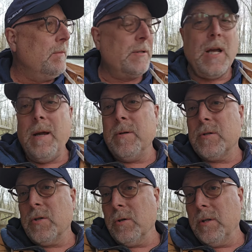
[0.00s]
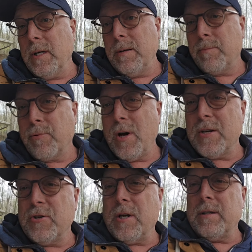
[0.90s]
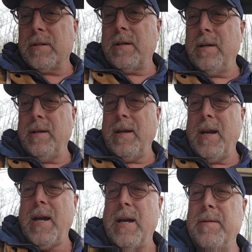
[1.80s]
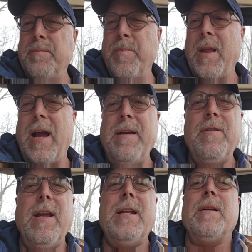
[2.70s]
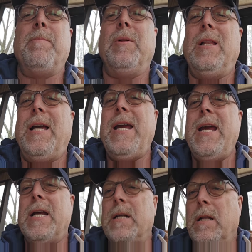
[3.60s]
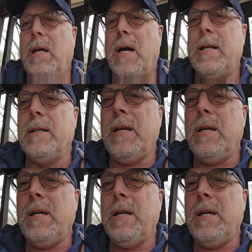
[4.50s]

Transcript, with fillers: the time is certainly precious and I haven't had to plan a lot.